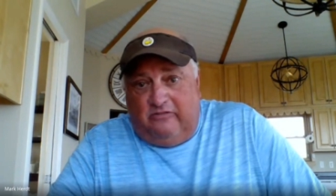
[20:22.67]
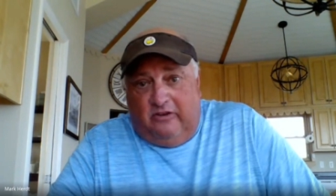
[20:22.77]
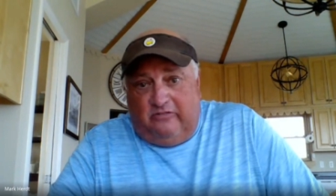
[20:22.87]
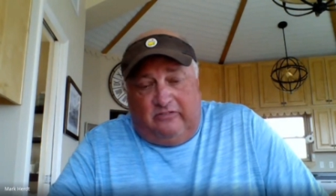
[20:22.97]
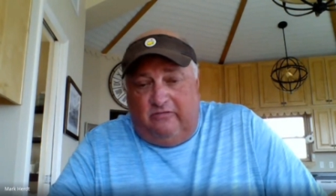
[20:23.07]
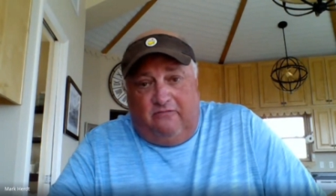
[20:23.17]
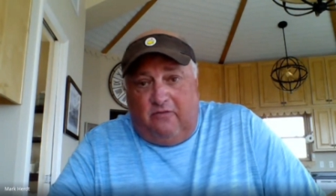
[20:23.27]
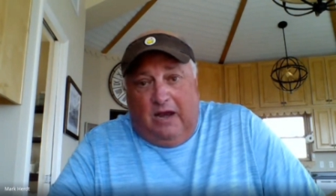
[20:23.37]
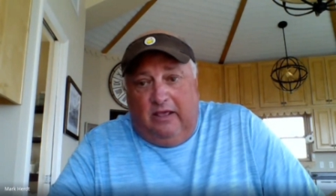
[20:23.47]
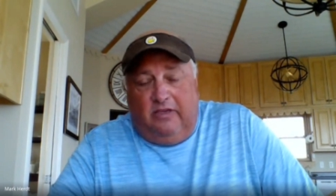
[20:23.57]
just
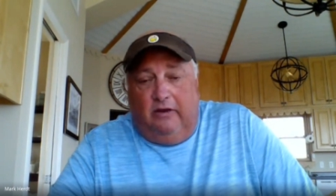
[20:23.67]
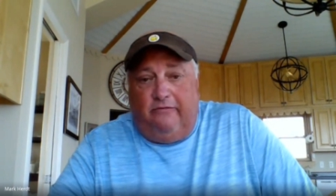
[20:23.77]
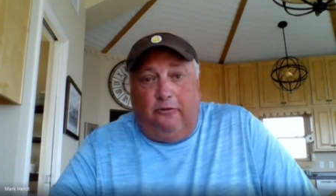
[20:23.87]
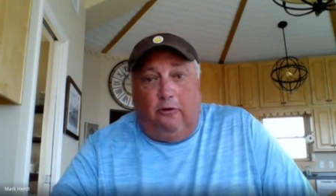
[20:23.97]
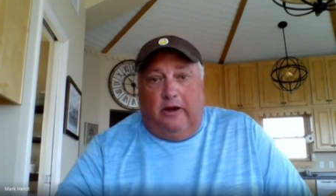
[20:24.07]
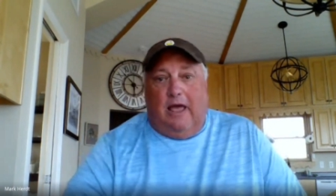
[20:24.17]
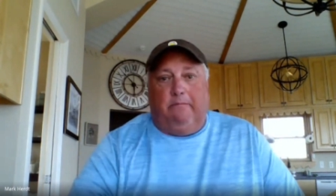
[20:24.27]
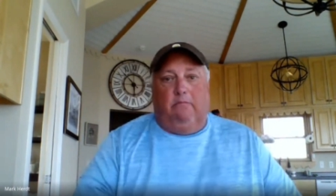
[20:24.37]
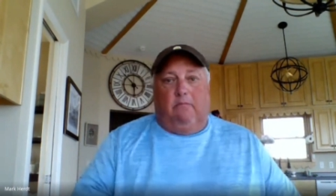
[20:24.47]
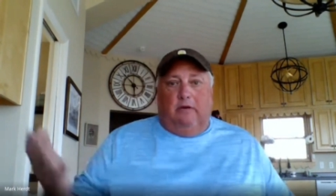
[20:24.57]
anything Floyd.
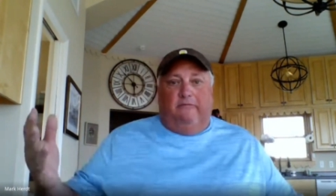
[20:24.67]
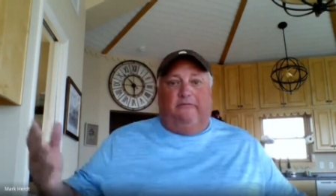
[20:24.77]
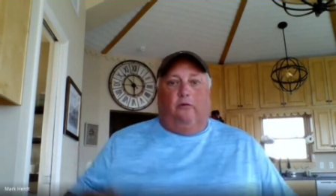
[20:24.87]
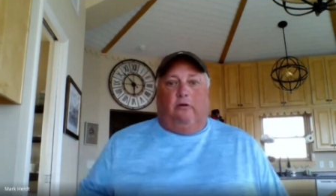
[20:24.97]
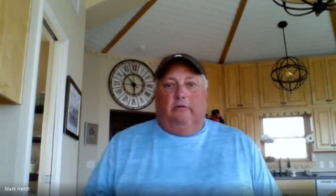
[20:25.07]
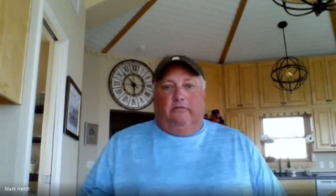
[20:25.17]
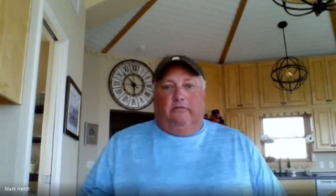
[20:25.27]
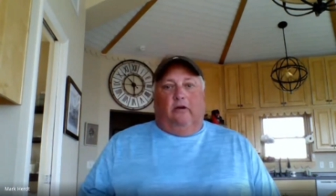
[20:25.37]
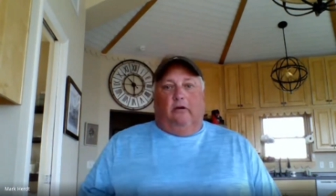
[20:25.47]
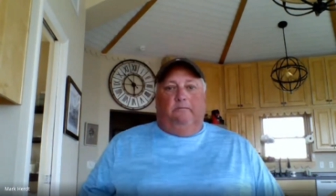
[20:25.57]
I'm in for.
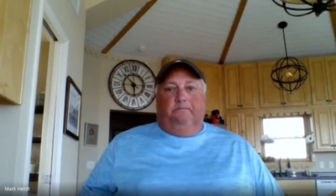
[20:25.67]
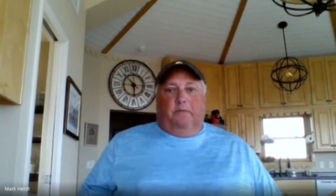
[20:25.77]
So.